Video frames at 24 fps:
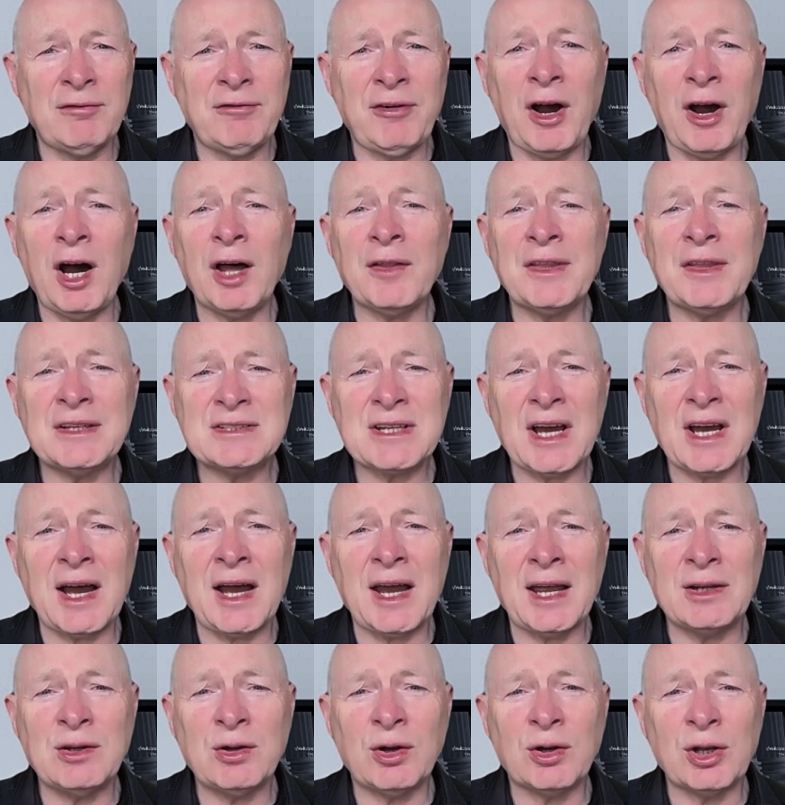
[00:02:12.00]
father
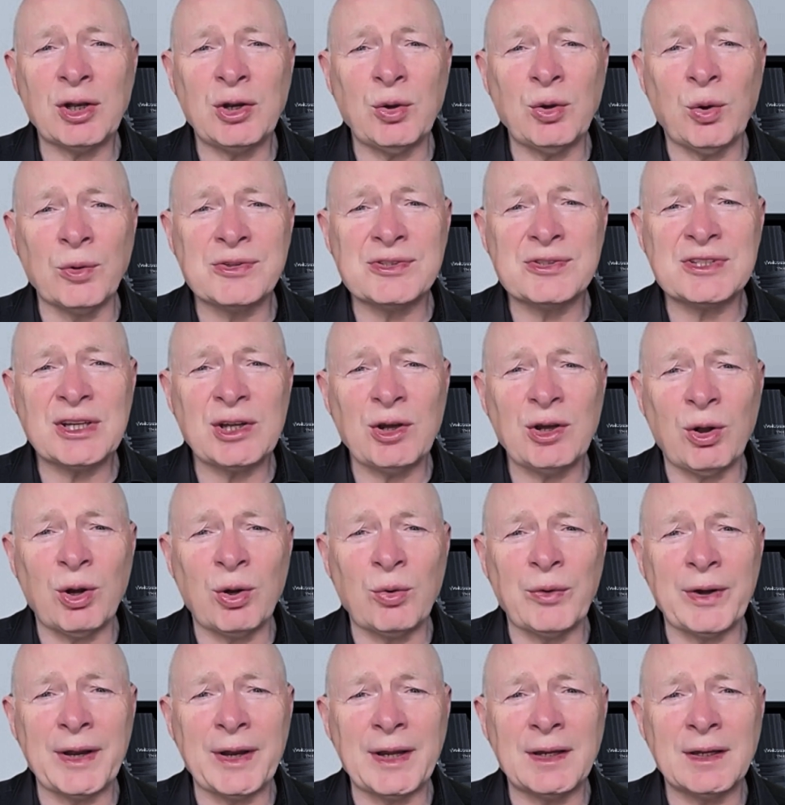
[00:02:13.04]
died on a North Sea
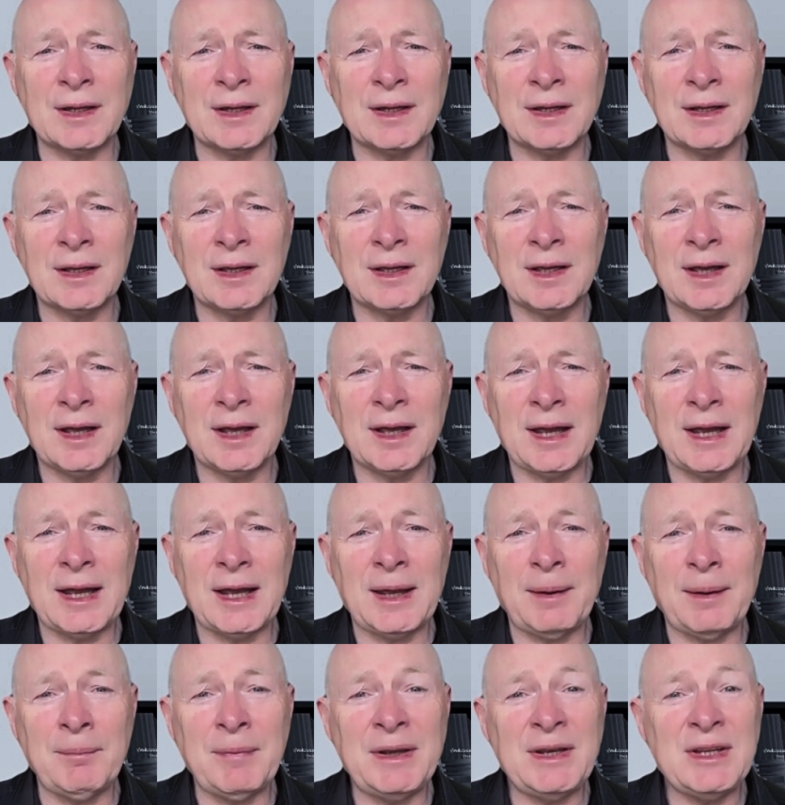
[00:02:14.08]
oil rig
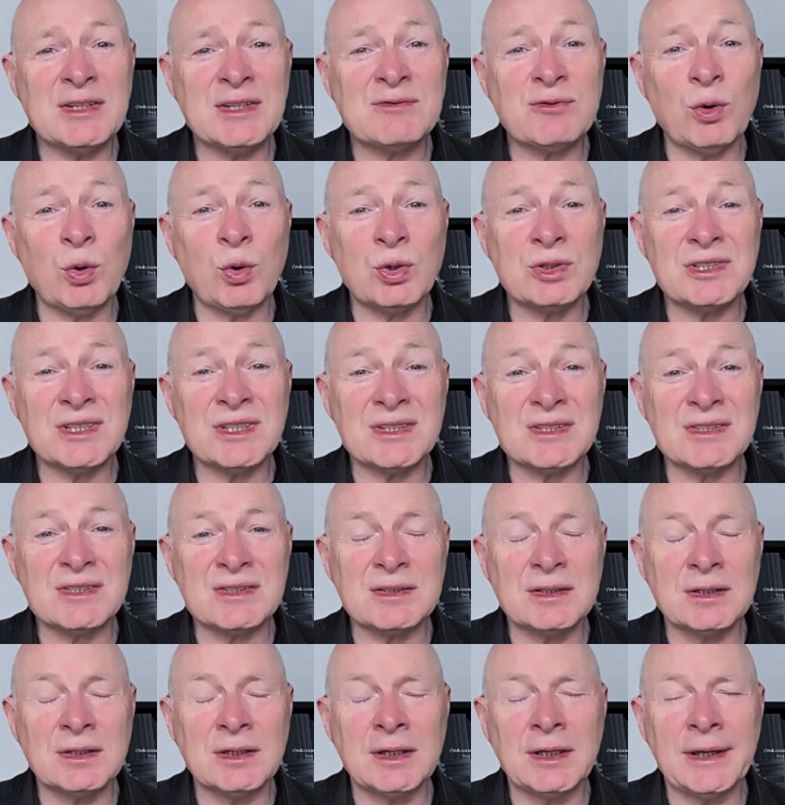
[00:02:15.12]
in his
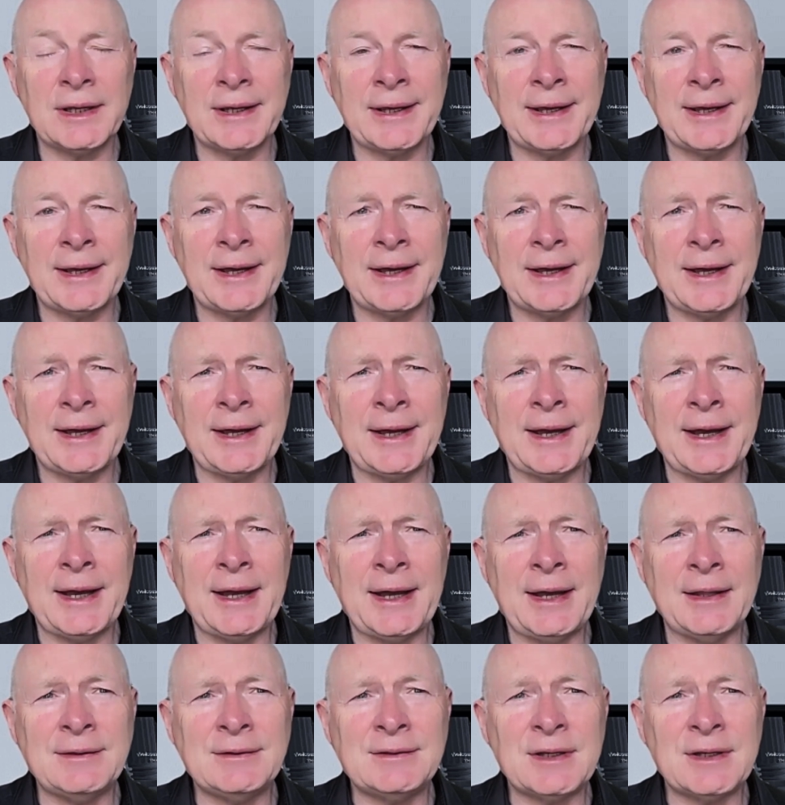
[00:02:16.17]
40s.
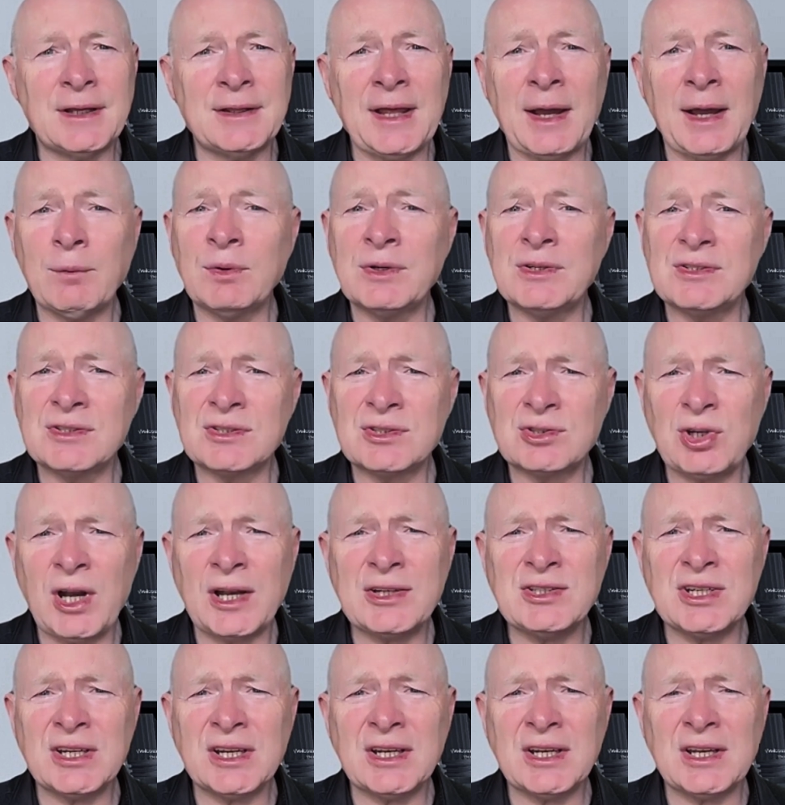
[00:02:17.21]
And that was
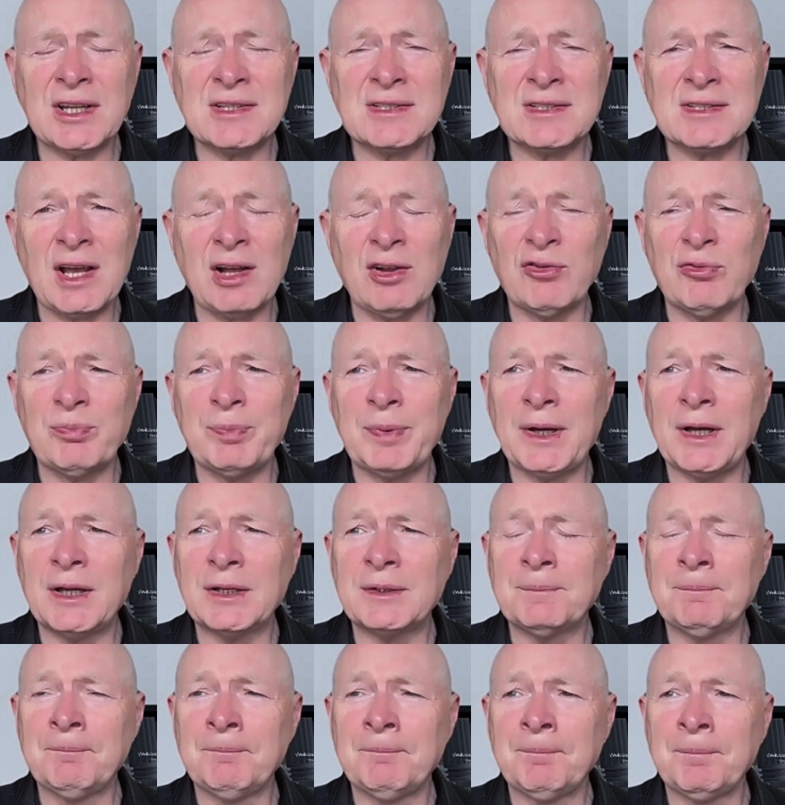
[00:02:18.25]
tragic in itself,
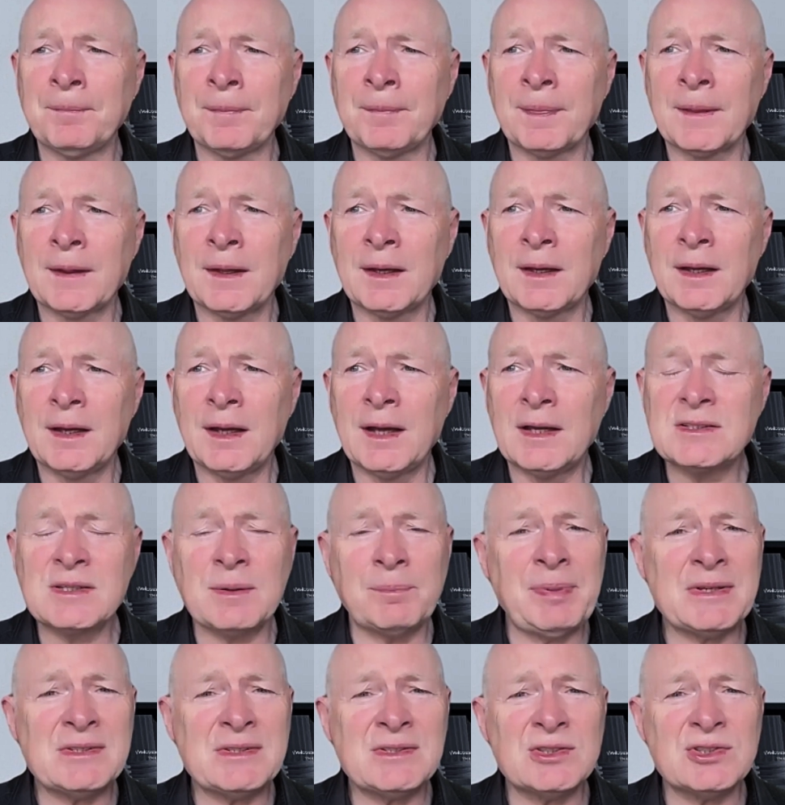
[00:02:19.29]
but as
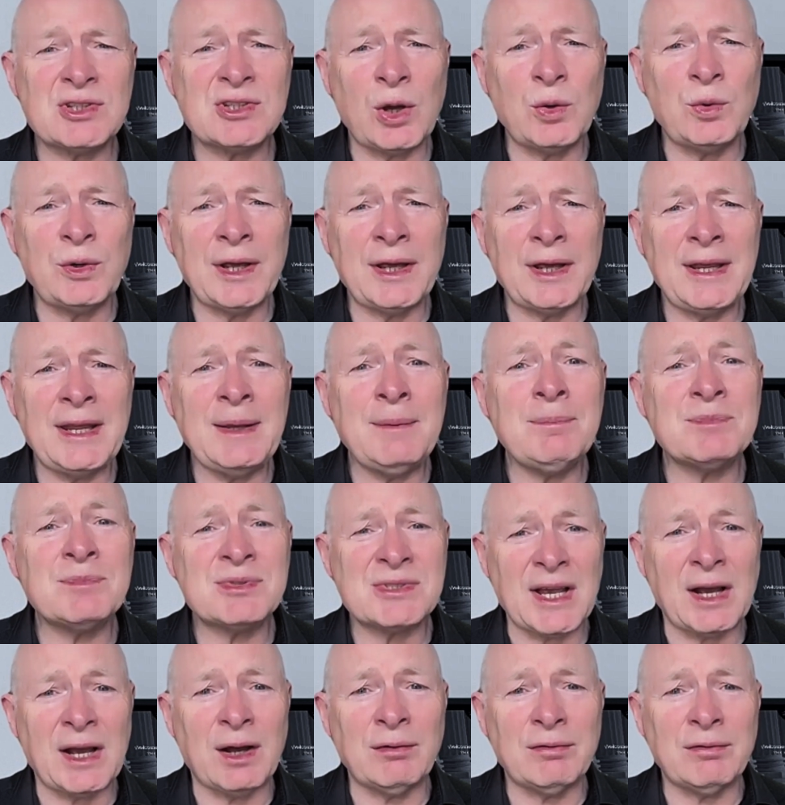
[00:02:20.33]
a business owner
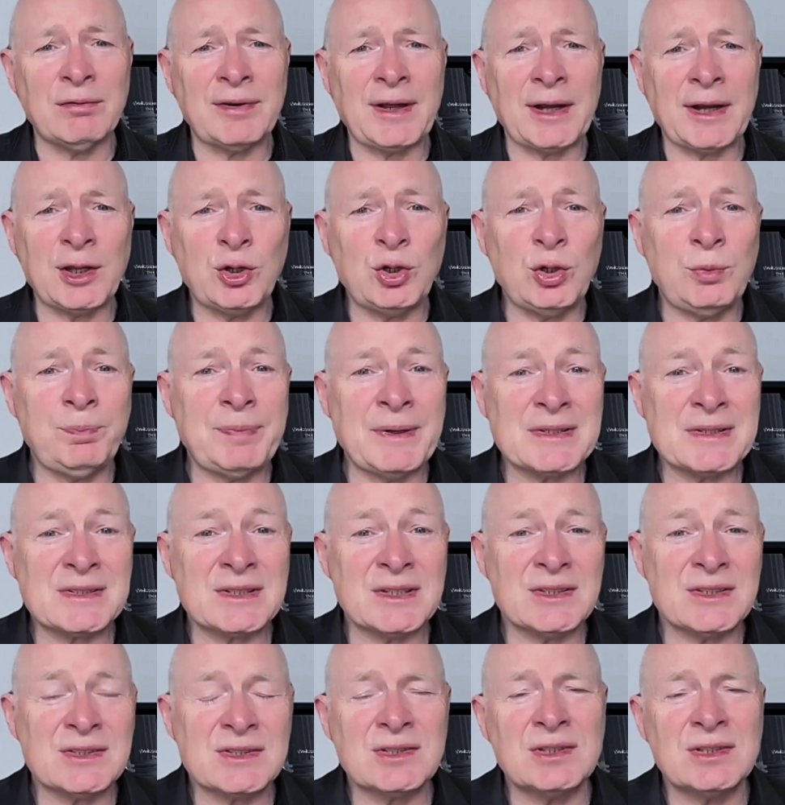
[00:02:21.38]
himself, had a good
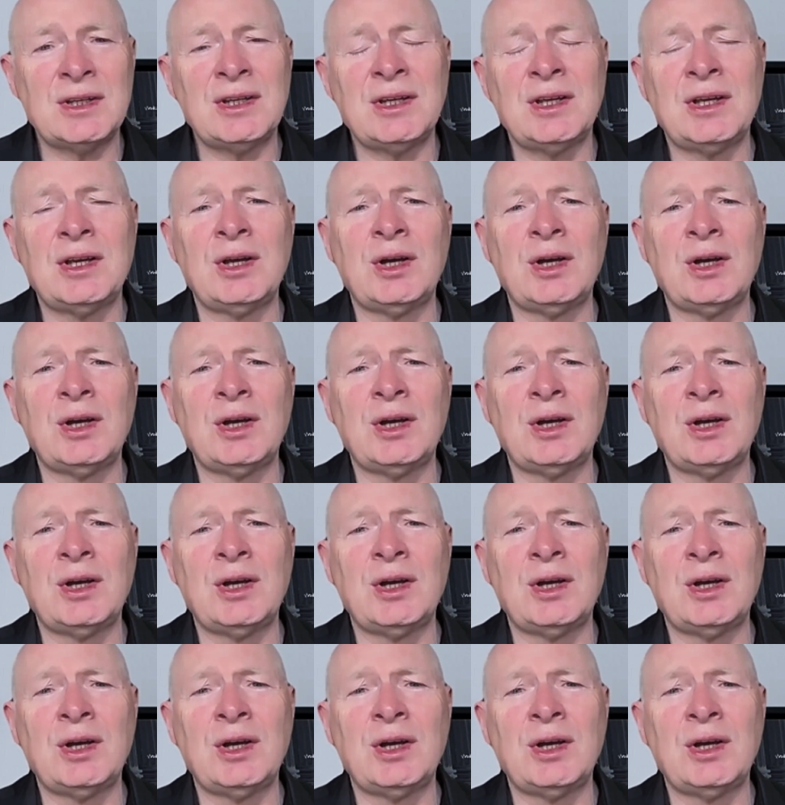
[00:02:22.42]
business,